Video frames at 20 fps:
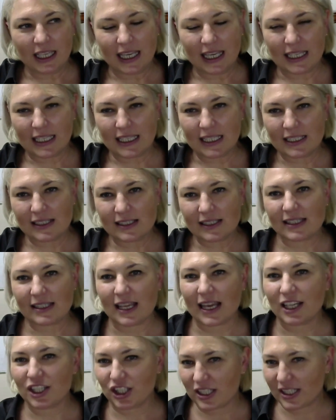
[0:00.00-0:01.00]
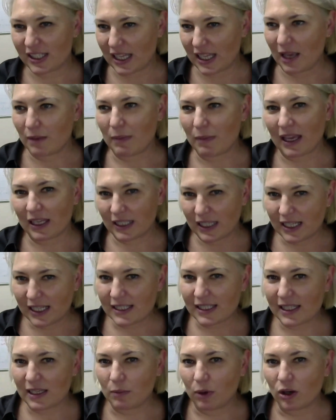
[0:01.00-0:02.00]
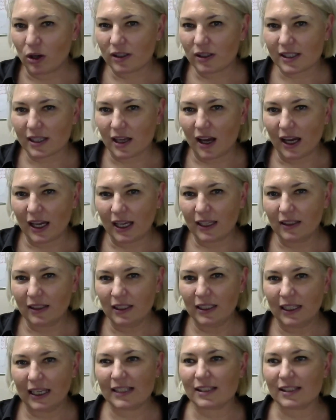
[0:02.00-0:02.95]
it is, as you say, magnesium oxide.